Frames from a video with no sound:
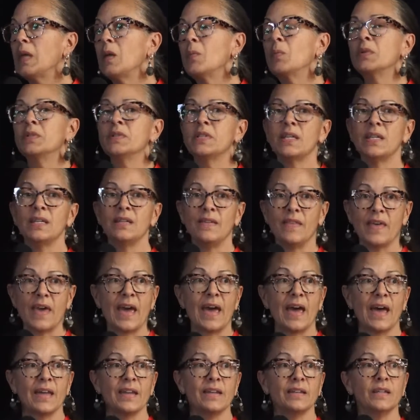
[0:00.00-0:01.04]
People need
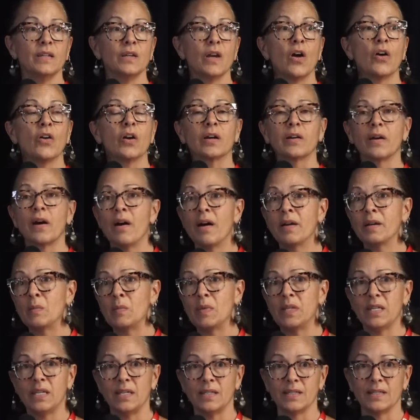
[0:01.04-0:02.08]
that, our
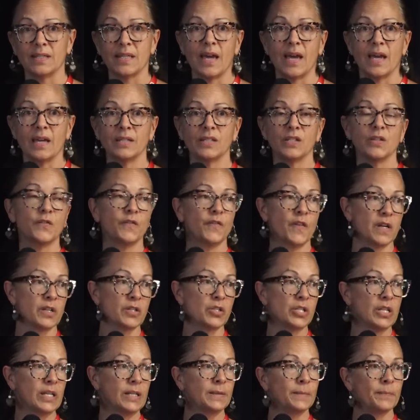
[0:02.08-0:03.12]
economy needs that to
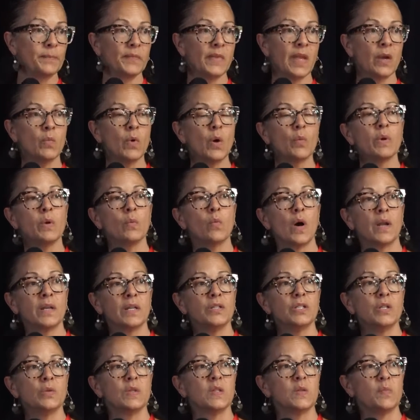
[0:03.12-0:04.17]
function. And what we want
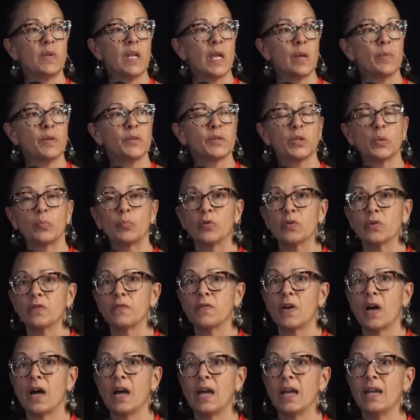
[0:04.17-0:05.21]
to do is be able to
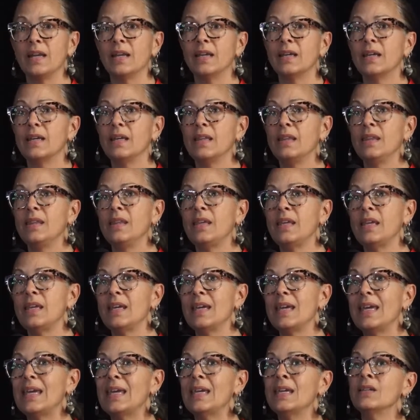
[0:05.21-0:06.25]
provide
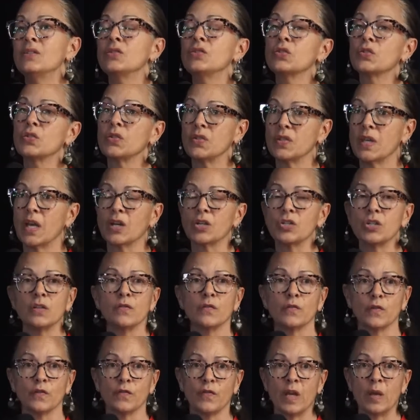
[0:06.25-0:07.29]
the intersection
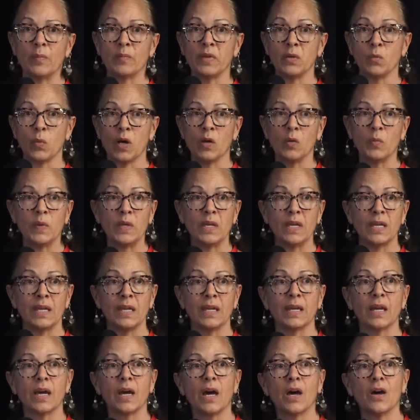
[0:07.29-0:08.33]
for family
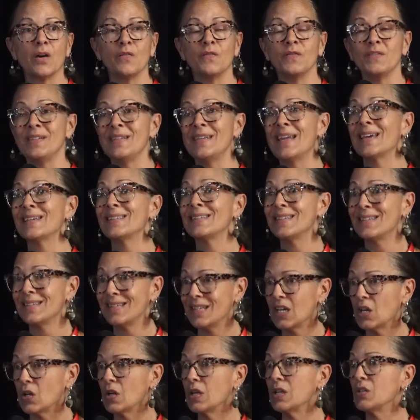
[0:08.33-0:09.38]
well-being of
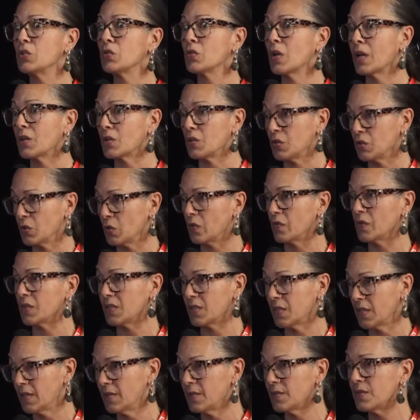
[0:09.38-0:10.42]
necessary direct
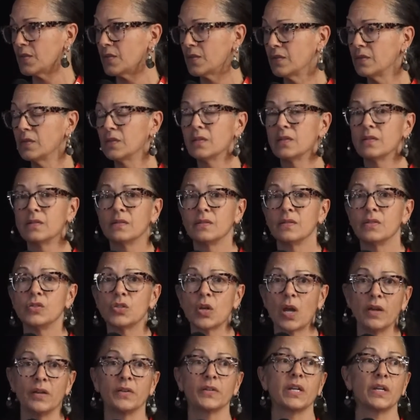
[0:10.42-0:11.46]
services,
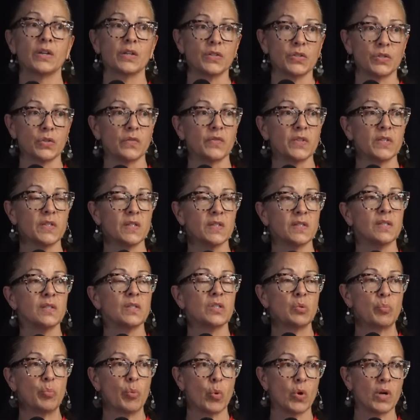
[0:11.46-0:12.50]
childcare services and
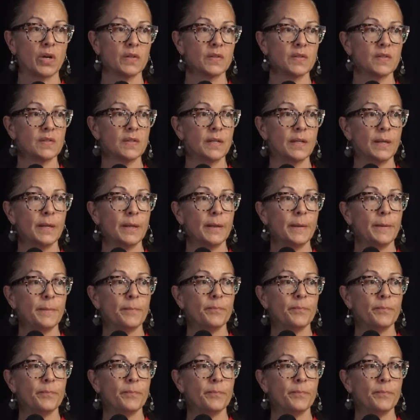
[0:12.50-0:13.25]
supports,